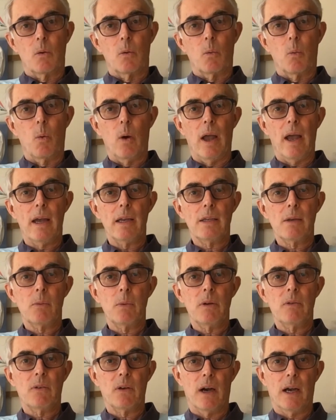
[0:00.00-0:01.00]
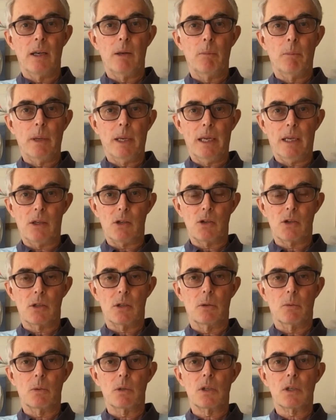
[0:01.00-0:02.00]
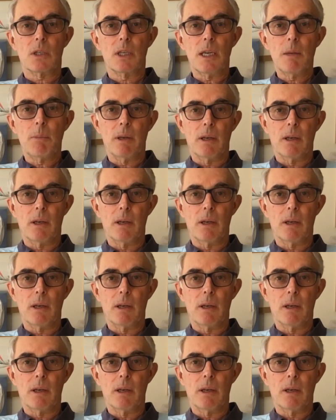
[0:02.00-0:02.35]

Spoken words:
where did we find a beach that was steep